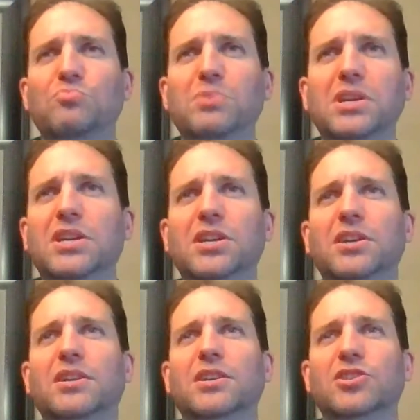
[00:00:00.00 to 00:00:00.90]
to
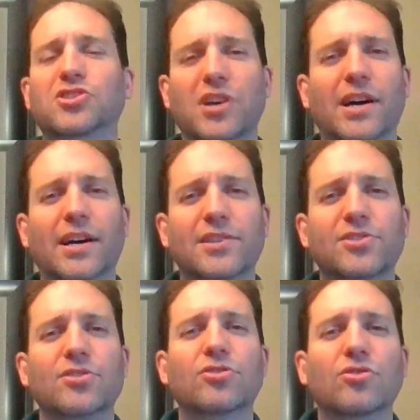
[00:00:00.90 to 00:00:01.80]
me,
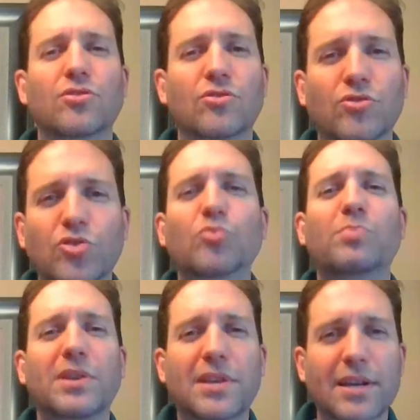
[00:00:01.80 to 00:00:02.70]
John's new
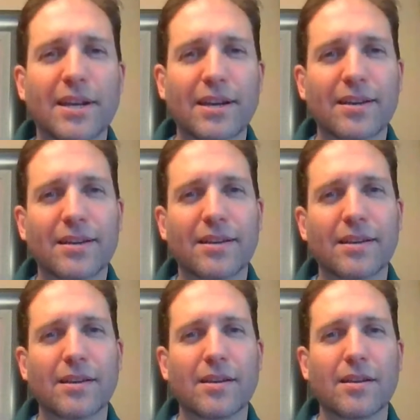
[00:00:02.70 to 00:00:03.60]
beginning
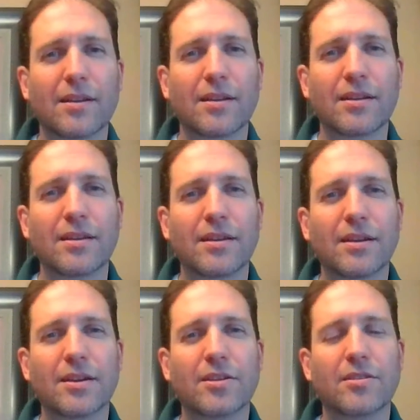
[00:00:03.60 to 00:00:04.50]

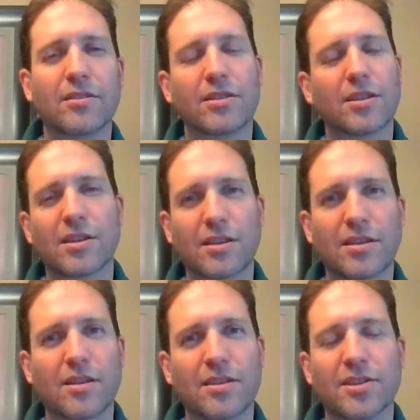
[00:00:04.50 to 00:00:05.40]
in
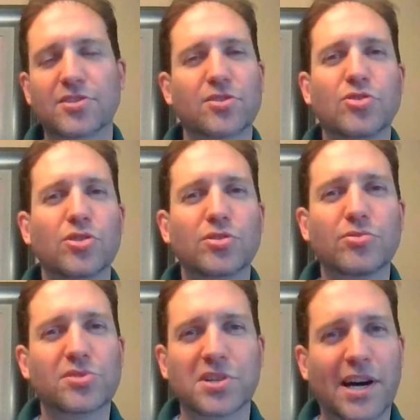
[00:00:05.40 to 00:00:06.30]
this good
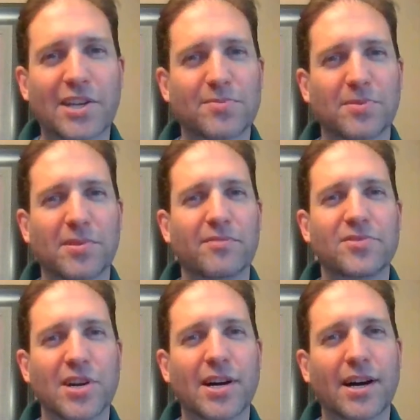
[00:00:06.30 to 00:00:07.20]
news gospel of
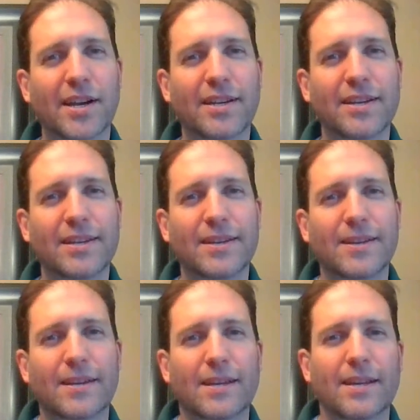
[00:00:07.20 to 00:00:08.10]
John
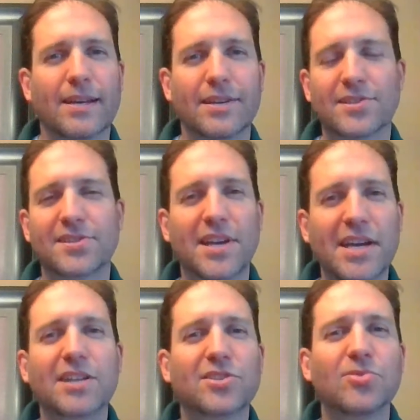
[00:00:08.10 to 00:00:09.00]
is
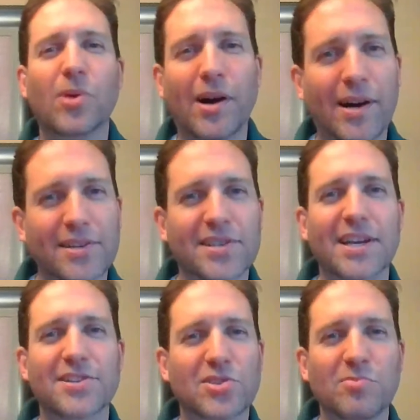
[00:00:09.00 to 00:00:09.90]
saying to us
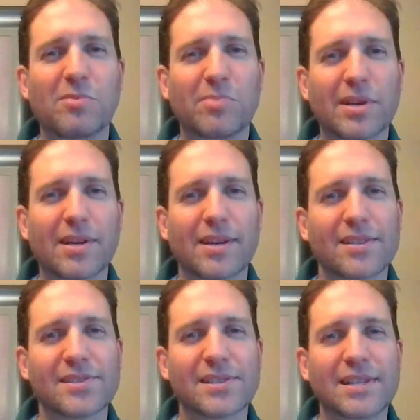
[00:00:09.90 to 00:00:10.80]
as human
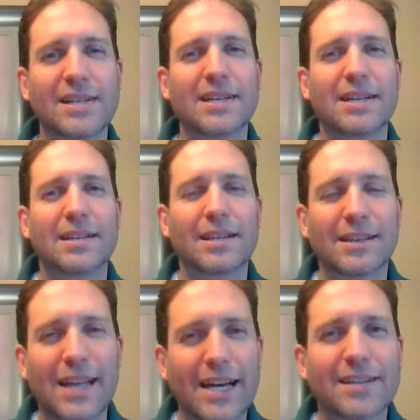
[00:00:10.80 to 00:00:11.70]
beings,
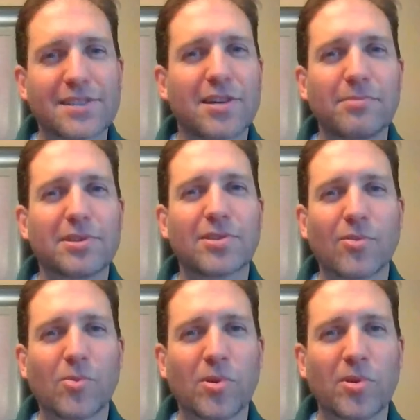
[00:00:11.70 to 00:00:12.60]
the light has come into
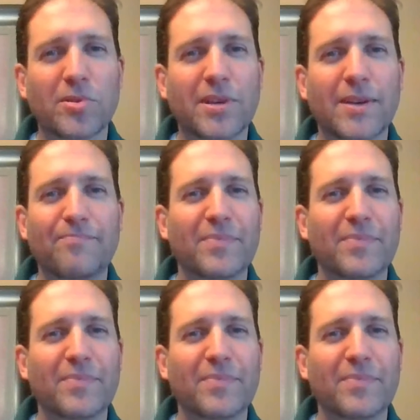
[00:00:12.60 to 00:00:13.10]
the world